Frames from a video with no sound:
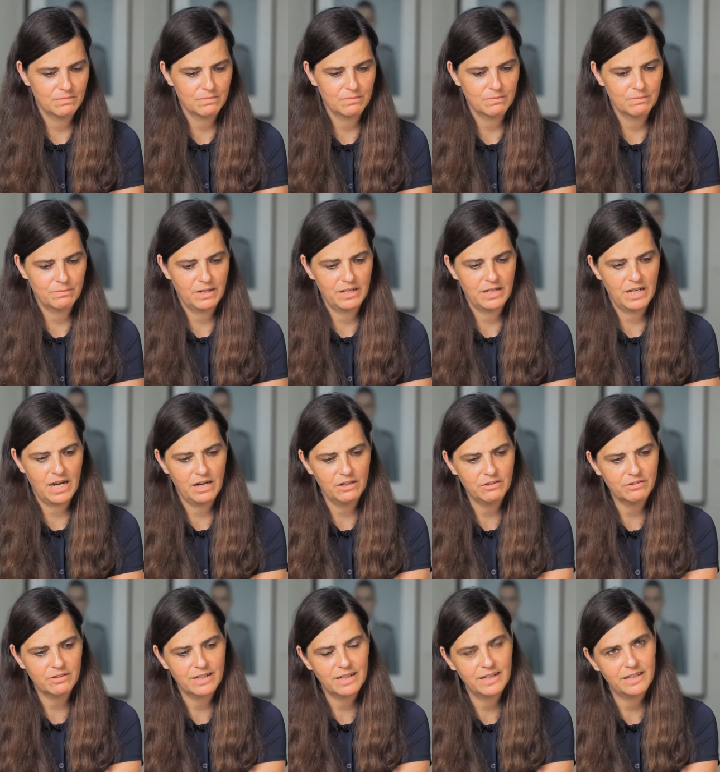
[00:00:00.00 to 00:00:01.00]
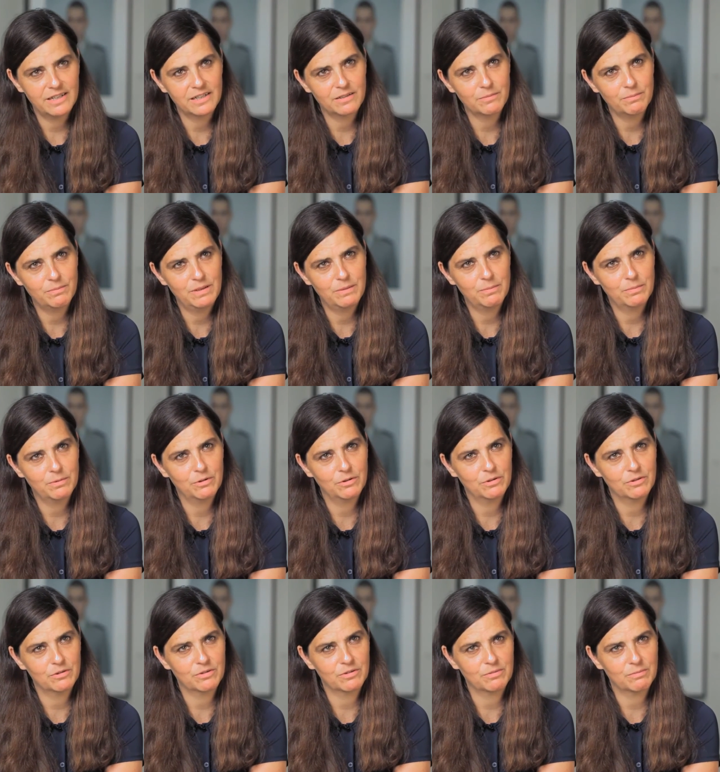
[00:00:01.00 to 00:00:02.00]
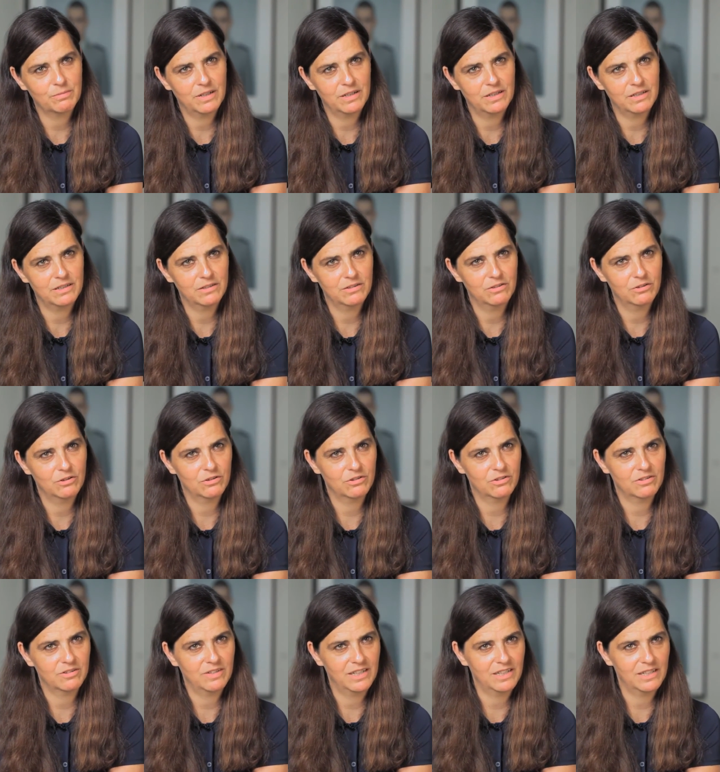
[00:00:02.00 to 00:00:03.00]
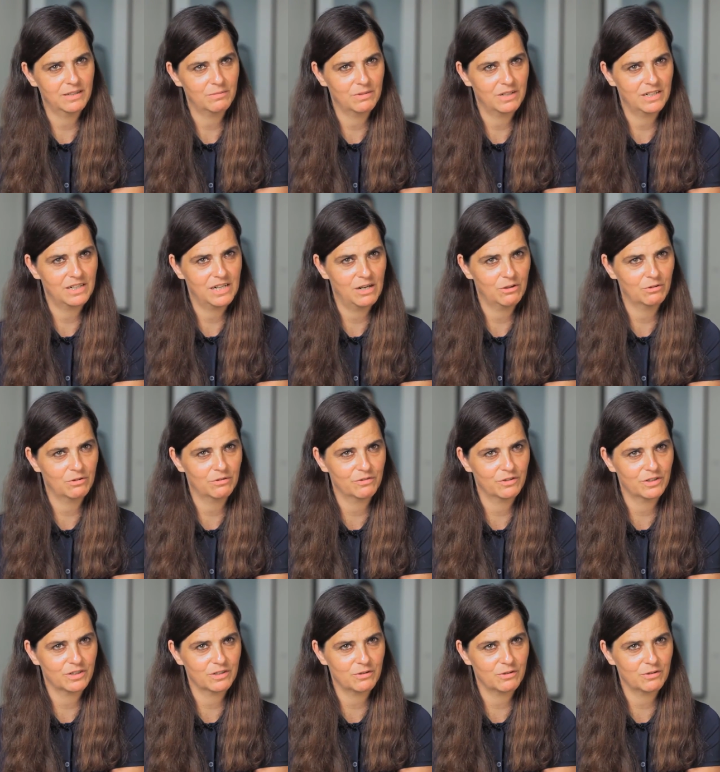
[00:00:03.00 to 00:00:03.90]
By isolating people, by just taking them out of their